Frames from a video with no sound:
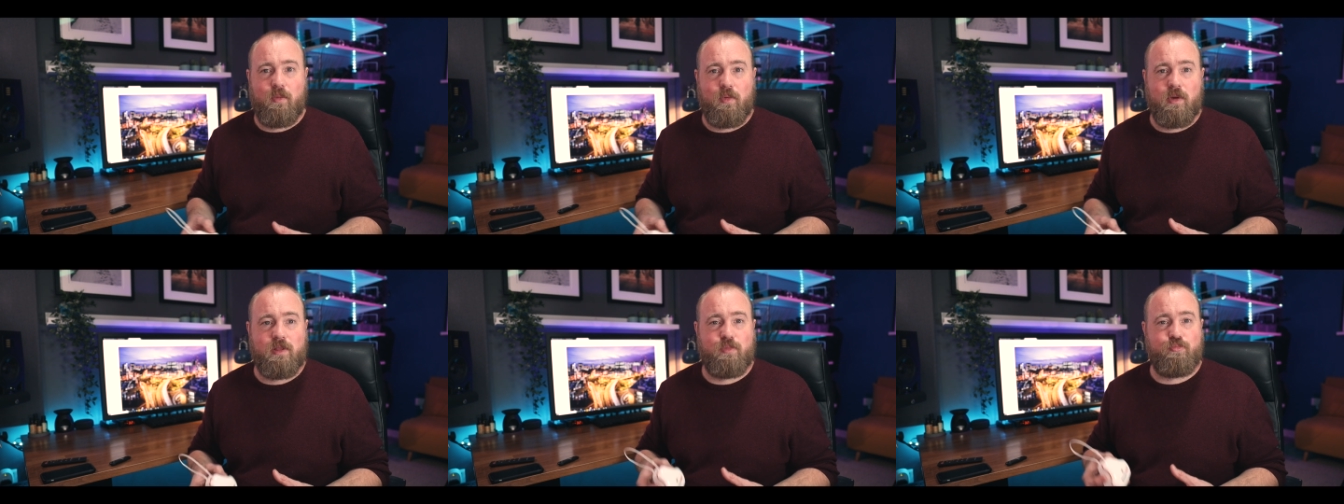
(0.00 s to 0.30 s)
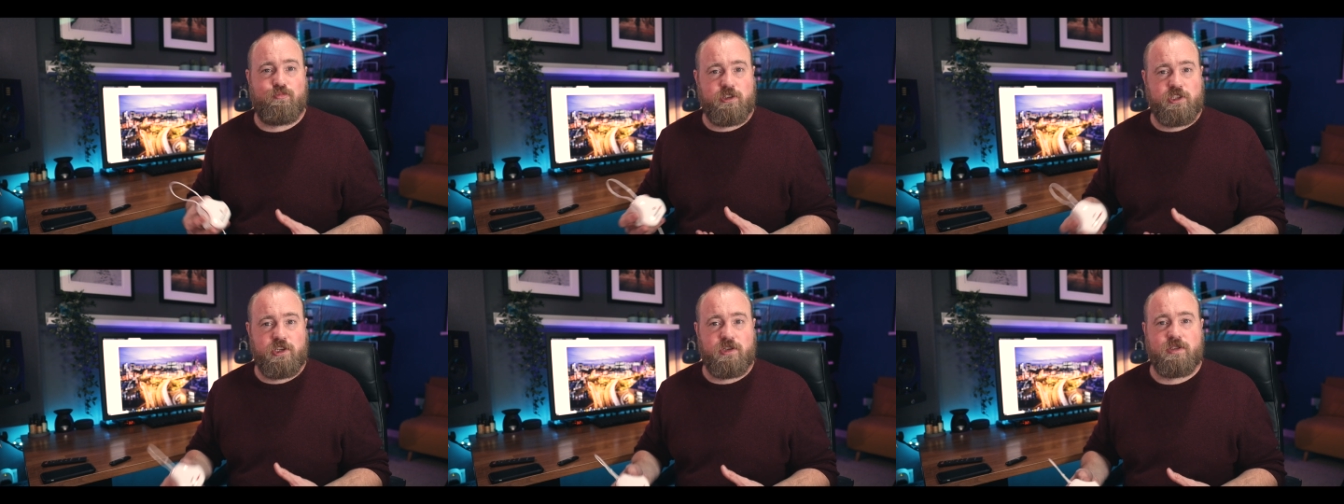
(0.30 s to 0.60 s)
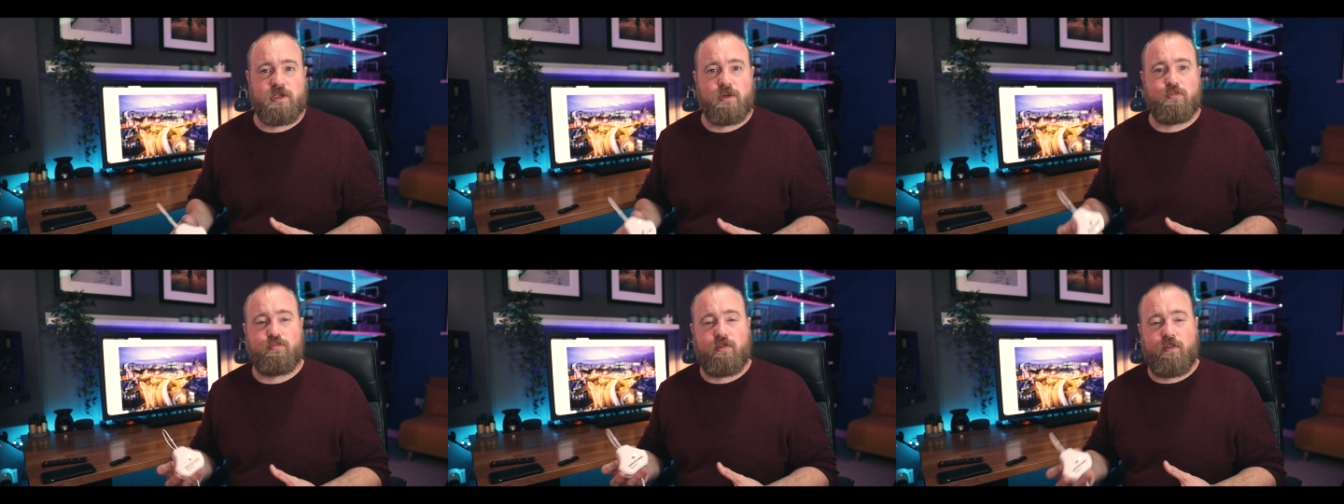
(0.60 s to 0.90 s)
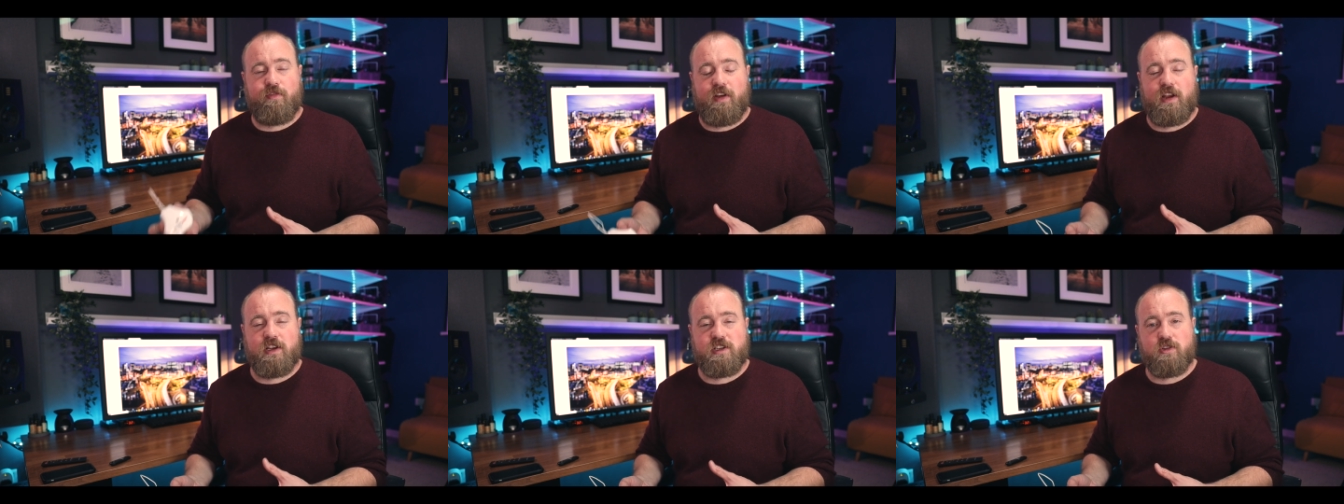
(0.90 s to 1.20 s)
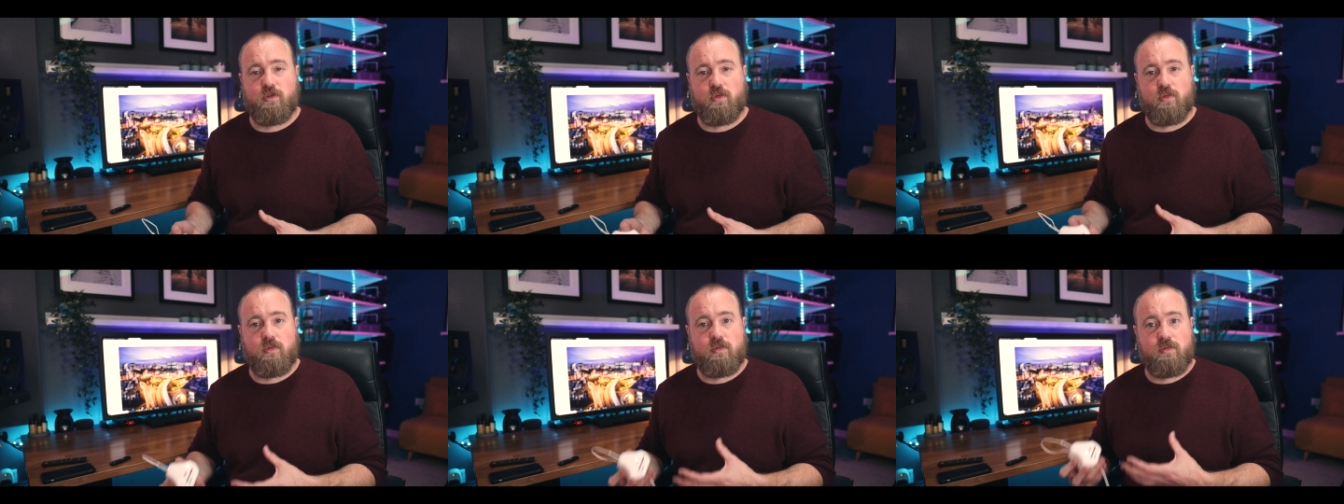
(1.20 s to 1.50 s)
with producing
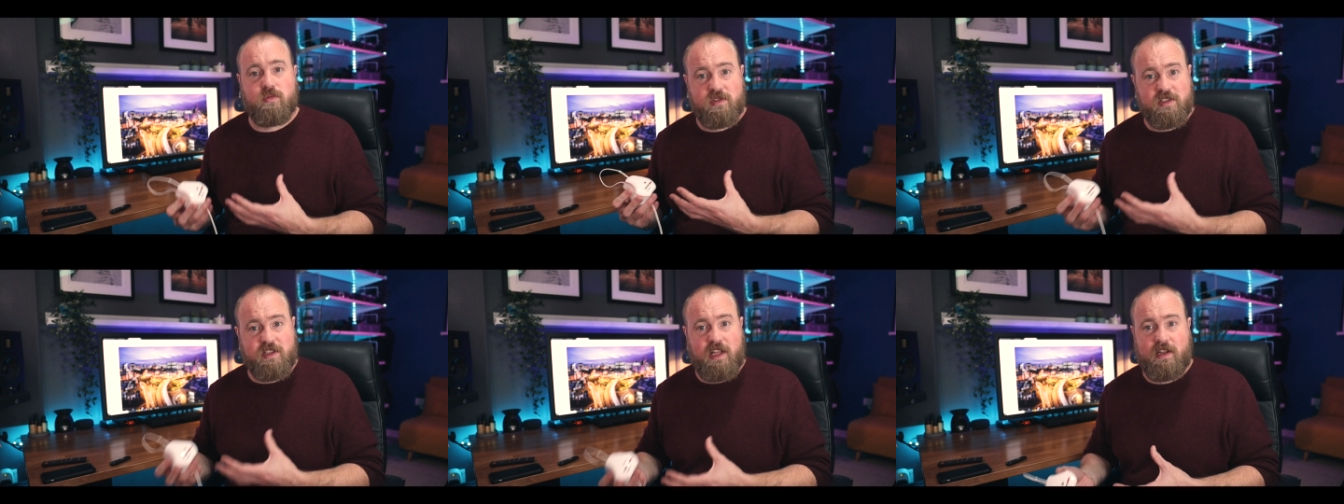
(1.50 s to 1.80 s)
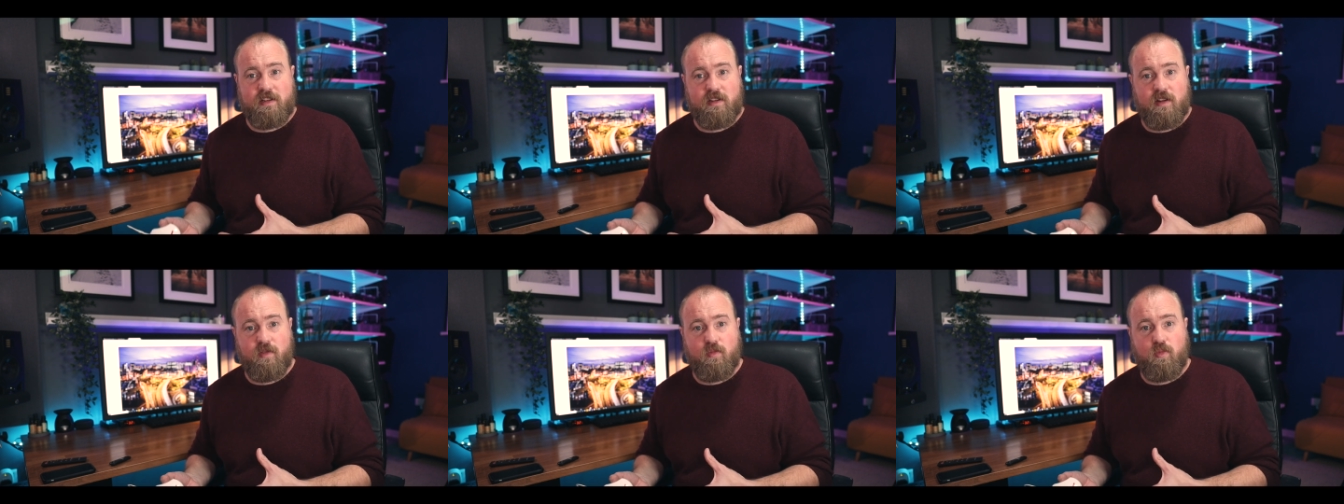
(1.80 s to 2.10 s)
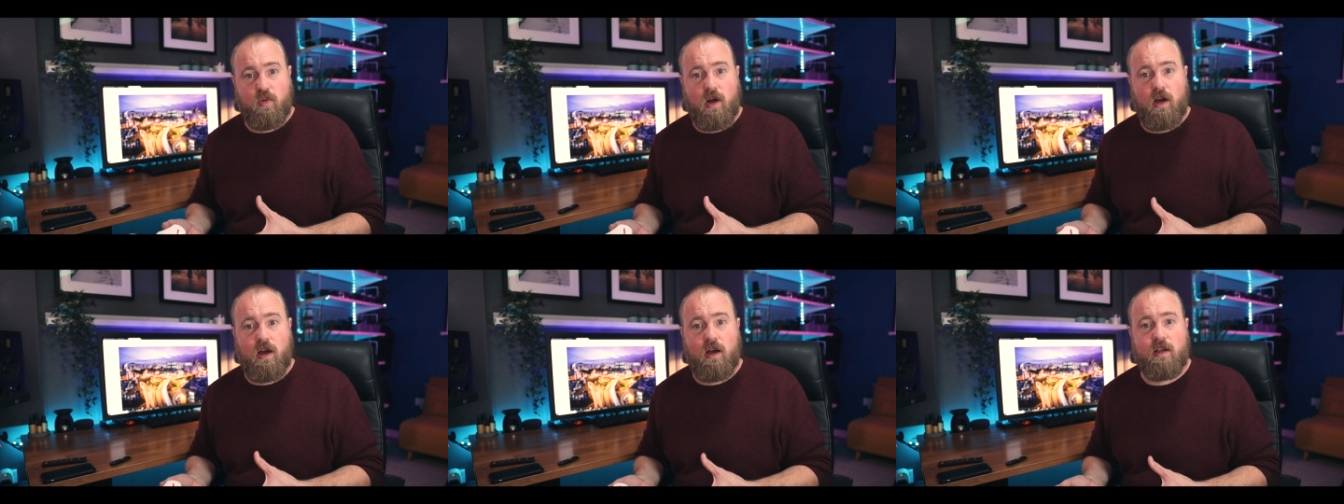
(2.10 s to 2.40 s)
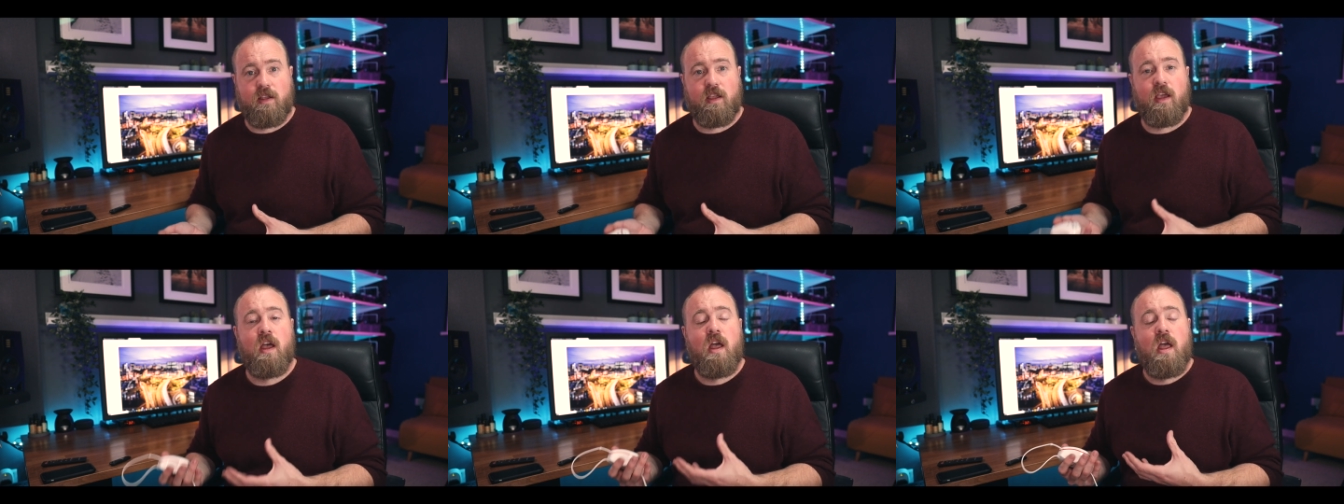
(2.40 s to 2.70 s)
professional standard of work